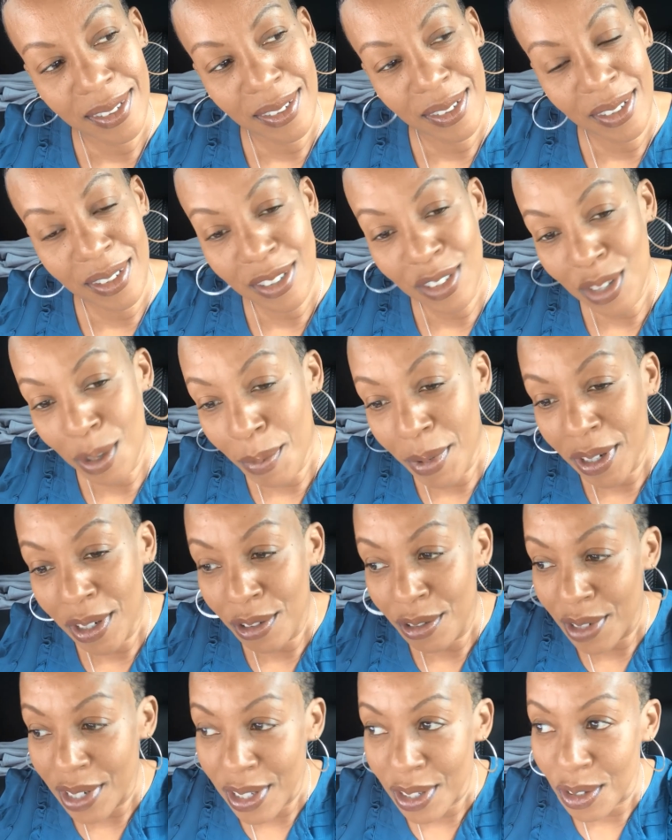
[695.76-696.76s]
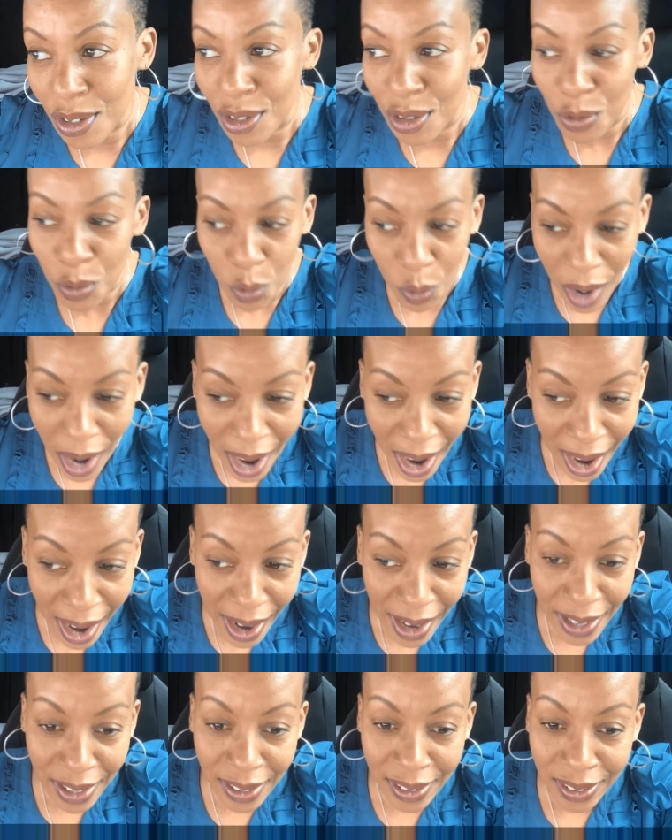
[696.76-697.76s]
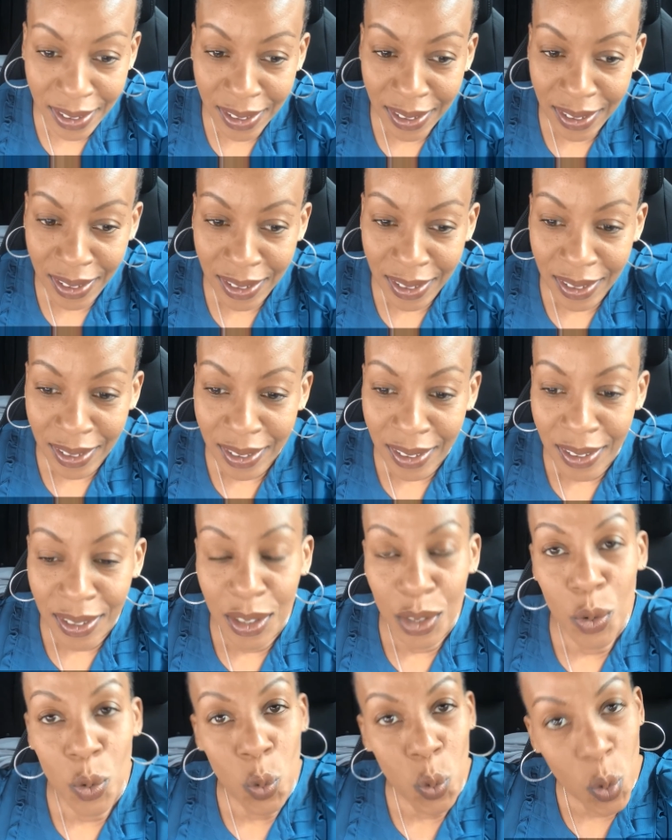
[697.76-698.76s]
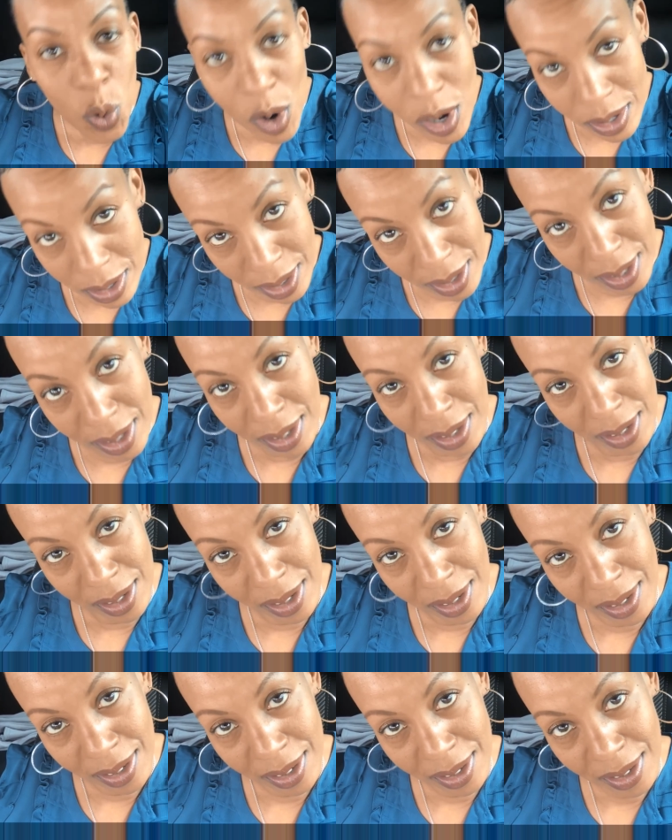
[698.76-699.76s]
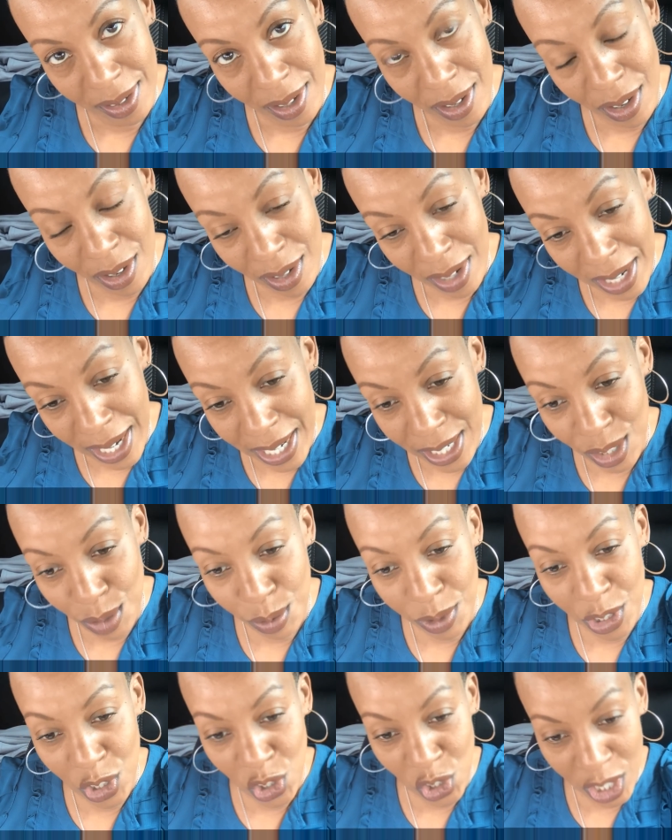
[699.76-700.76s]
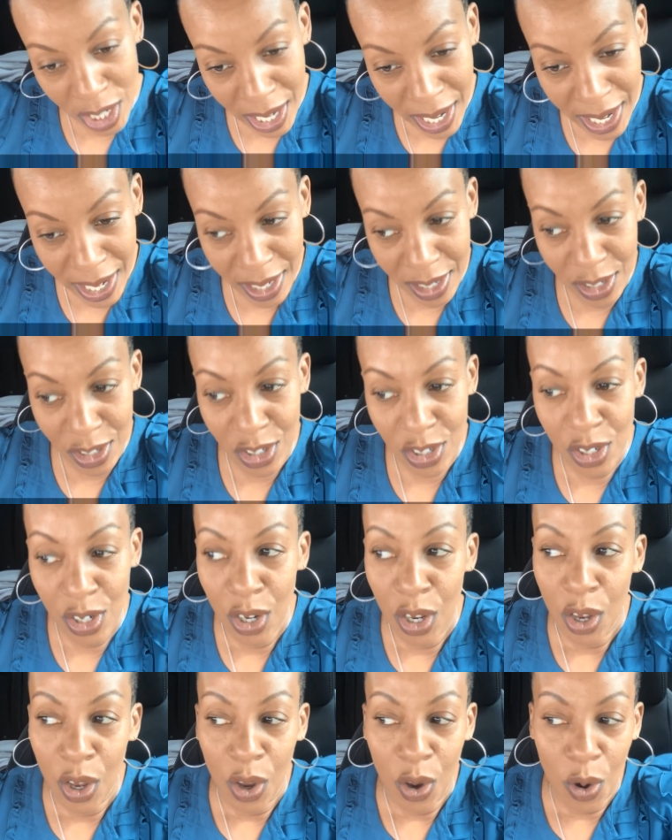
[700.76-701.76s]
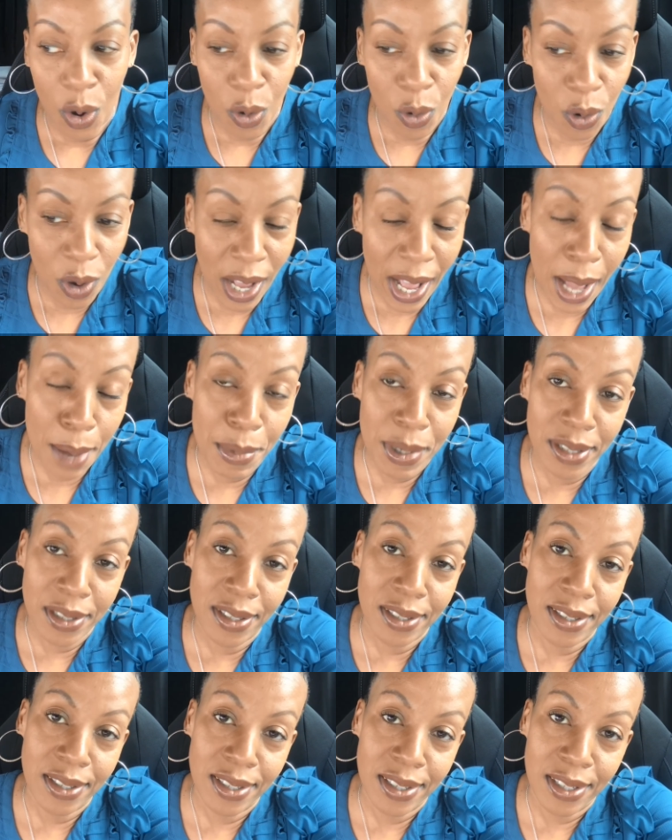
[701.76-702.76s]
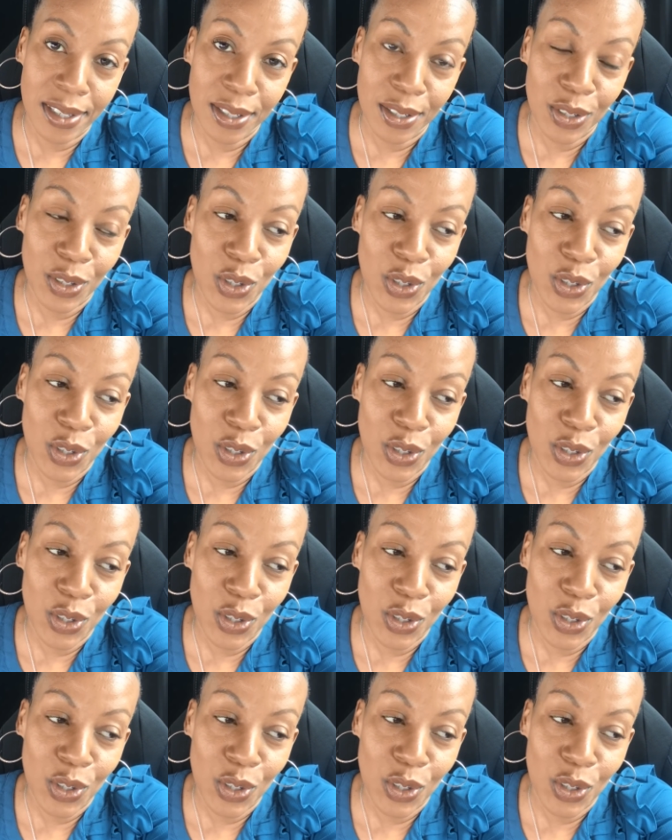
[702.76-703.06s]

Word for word: Uh, some of the reasons why you won't, unless we change our habits.